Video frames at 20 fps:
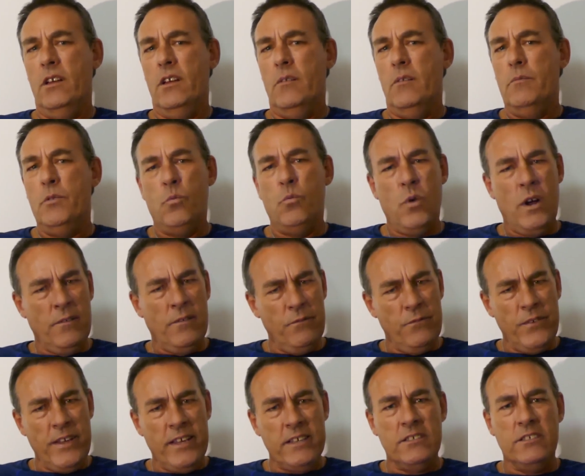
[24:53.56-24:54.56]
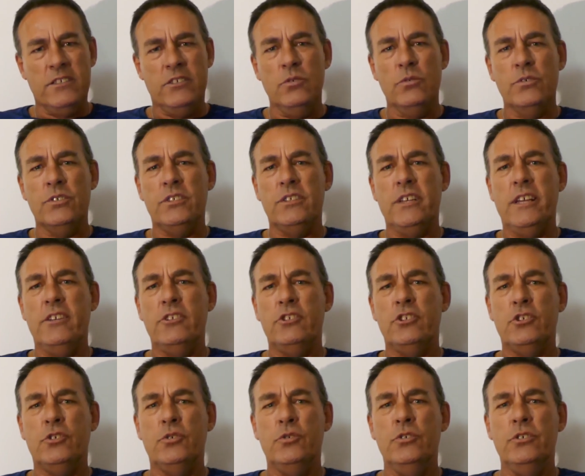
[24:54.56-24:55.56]
But one fact still stands
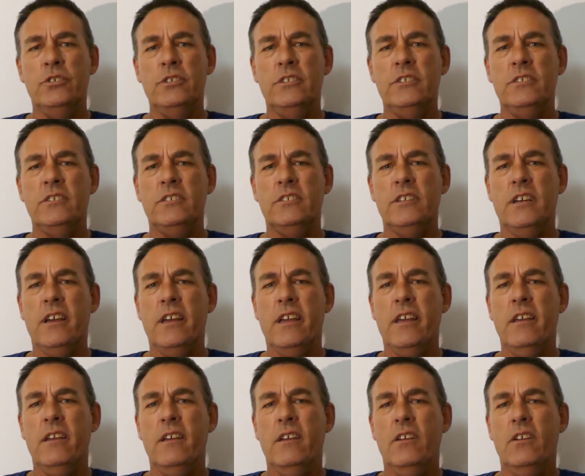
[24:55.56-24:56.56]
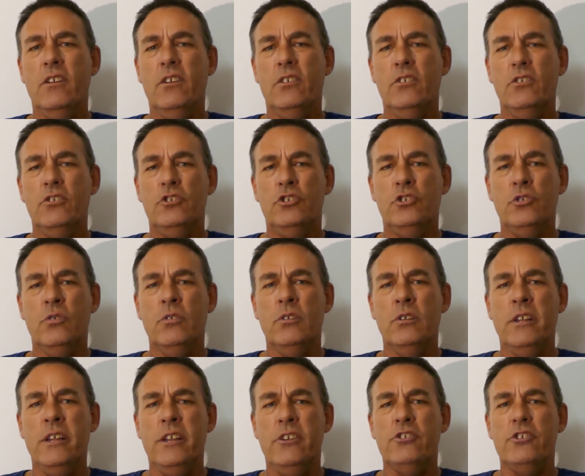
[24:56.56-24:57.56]
true to this day. John
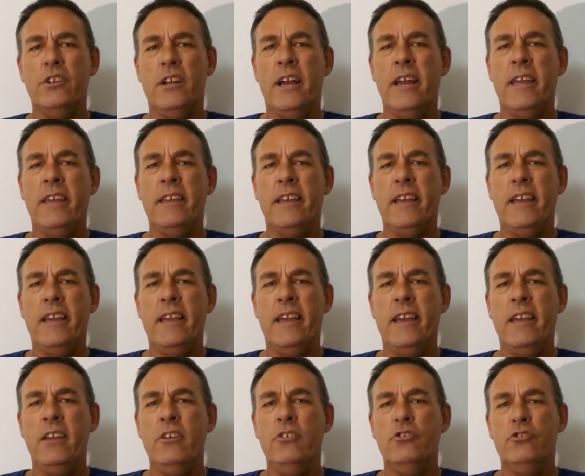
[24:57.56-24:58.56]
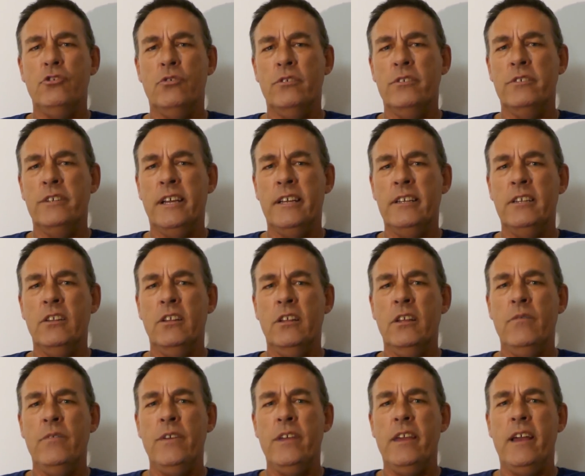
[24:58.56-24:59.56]
Lynch, aka John Dunleavy,